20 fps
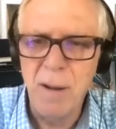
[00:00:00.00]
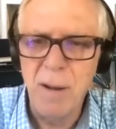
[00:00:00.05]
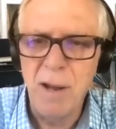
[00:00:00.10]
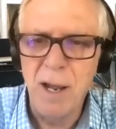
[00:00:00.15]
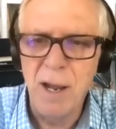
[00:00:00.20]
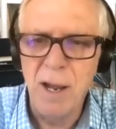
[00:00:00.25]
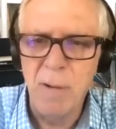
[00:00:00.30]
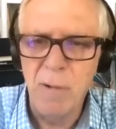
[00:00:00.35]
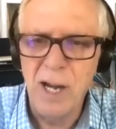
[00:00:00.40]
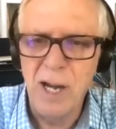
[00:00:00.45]

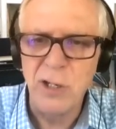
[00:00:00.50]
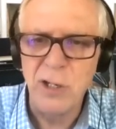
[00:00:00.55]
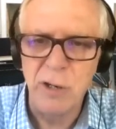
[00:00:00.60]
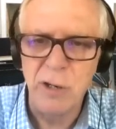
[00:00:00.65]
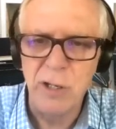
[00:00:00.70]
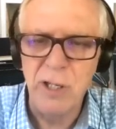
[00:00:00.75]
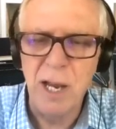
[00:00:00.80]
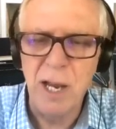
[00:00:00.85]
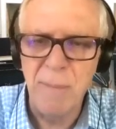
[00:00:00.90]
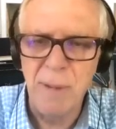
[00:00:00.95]

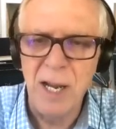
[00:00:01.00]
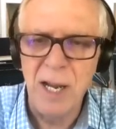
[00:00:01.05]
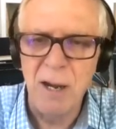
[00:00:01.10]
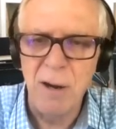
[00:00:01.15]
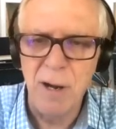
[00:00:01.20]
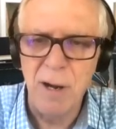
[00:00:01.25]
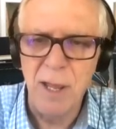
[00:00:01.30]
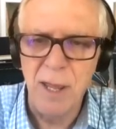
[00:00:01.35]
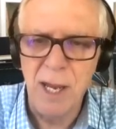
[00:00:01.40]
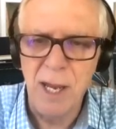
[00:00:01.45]
racers coming here
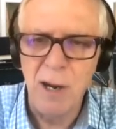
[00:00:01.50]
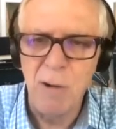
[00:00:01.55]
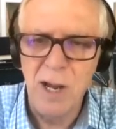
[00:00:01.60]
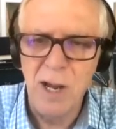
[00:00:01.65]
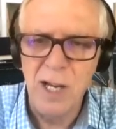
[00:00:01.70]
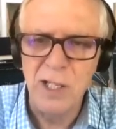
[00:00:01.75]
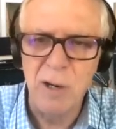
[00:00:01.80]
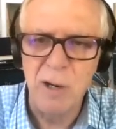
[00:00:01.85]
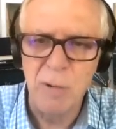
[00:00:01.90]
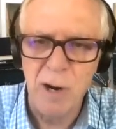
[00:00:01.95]
to the
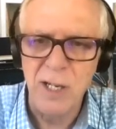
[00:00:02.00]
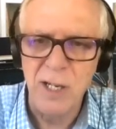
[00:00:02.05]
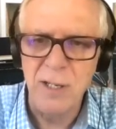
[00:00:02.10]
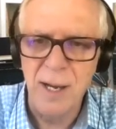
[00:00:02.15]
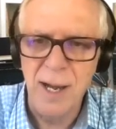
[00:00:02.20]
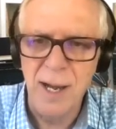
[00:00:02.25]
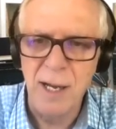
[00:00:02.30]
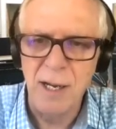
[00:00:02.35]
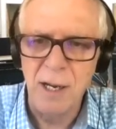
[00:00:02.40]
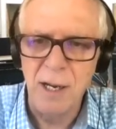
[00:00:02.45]
U.S. to race an
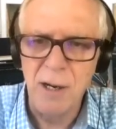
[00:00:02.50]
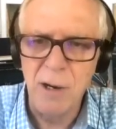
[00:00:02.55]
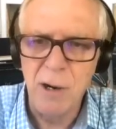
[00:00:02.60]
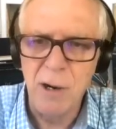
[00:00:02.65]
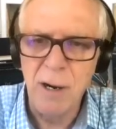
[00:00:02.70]
IndyCar.